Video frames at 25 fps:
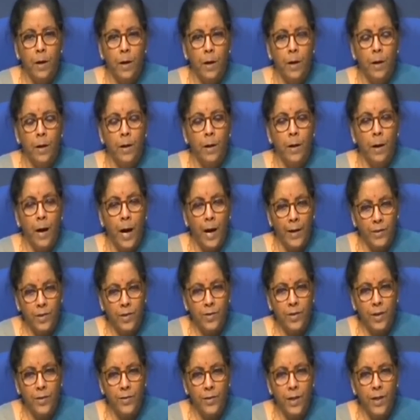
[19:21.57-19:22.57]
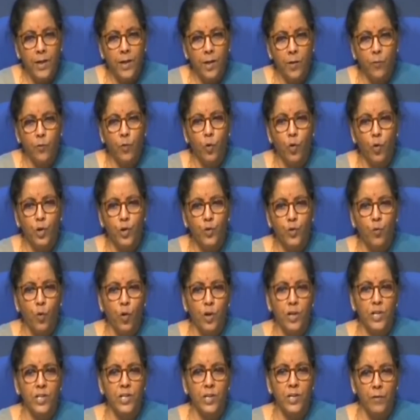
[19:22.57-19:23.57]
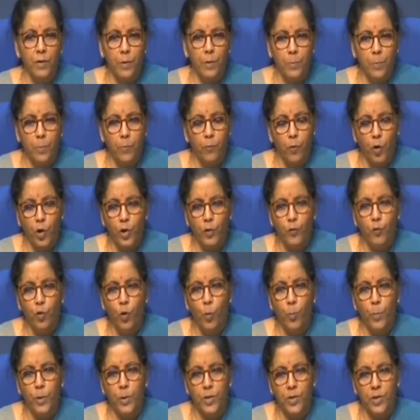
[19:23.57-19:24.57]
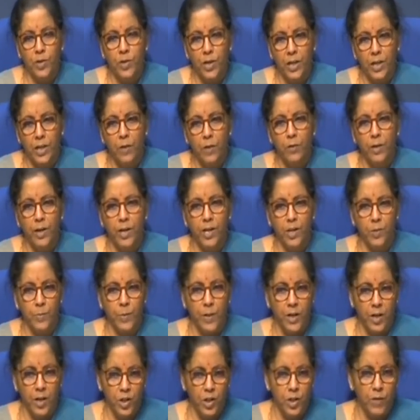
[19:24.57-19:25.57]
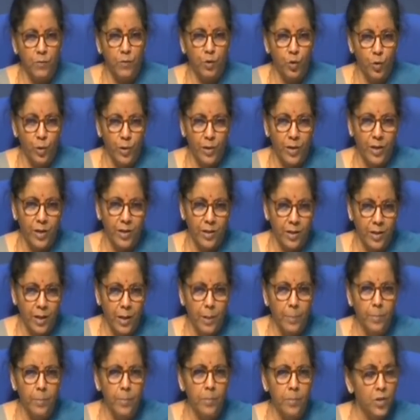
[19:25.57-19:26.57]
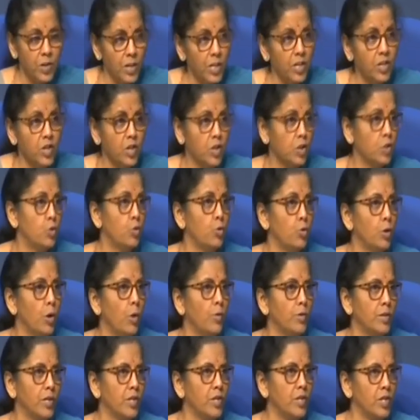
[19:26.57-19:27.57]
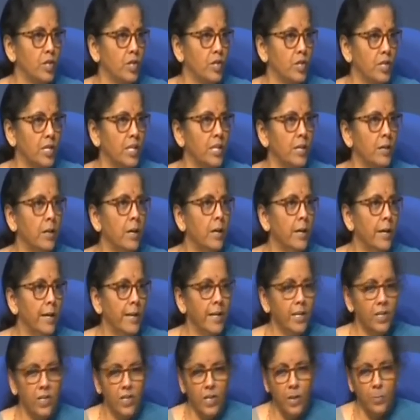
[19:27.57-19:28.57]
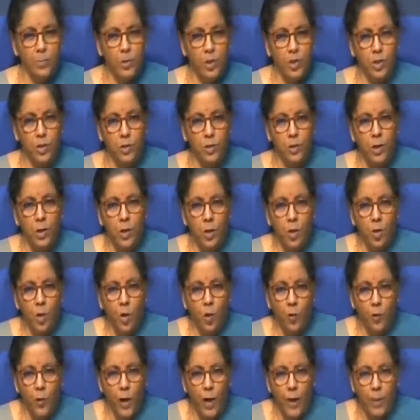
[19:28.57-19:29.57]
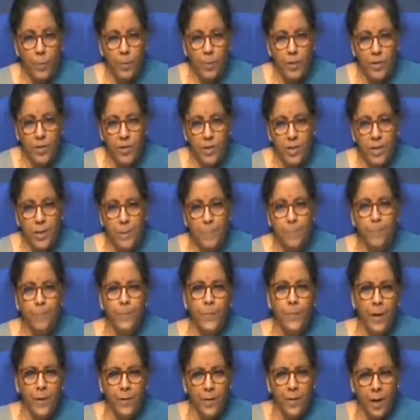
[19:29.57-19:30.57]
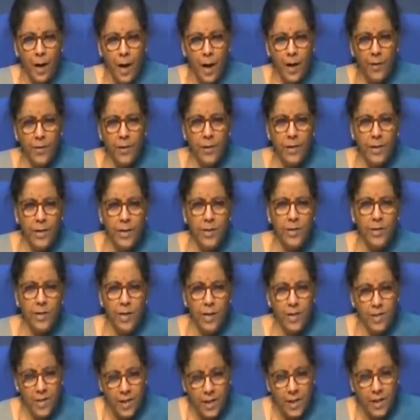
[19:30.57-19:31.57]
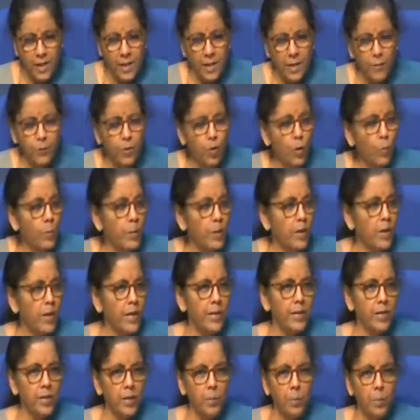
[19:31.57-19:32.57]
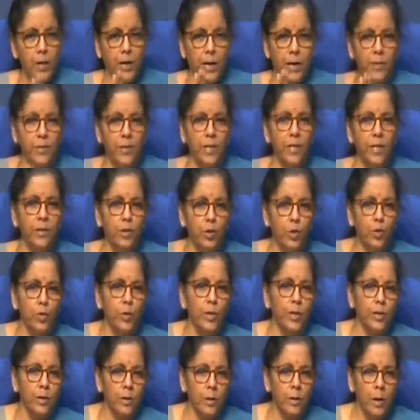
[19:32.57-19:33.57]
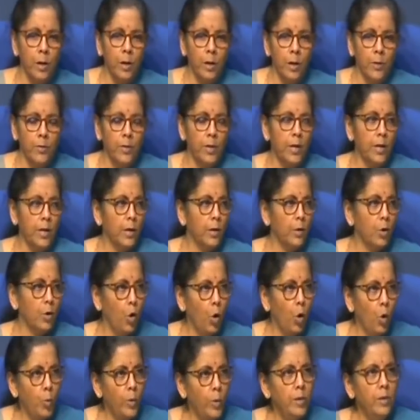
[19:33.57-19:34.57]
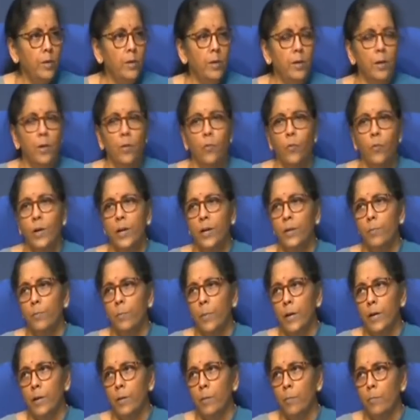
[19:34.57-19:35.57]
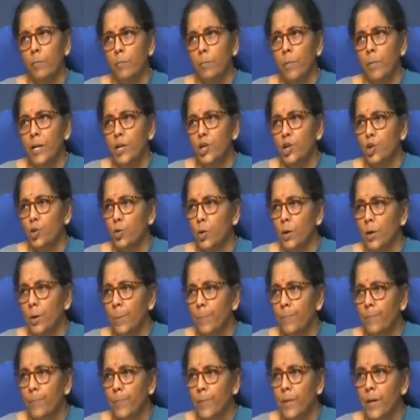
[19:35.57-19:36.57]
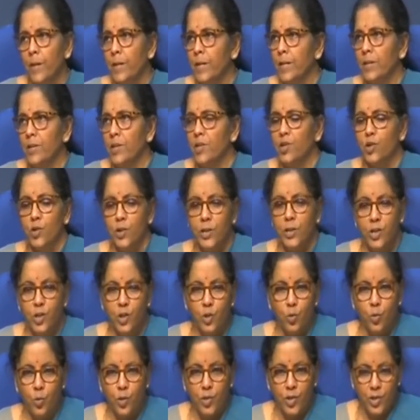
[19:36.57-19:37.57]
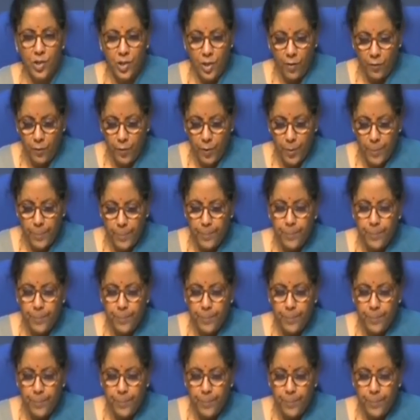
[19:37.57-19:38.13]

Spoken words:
Other than that, of course, 44% recovery has been achieved during that time since 2016 inception of IBC. The other details I can give you a bit later, but I think during the COVID, we made sure that industries don't suffer.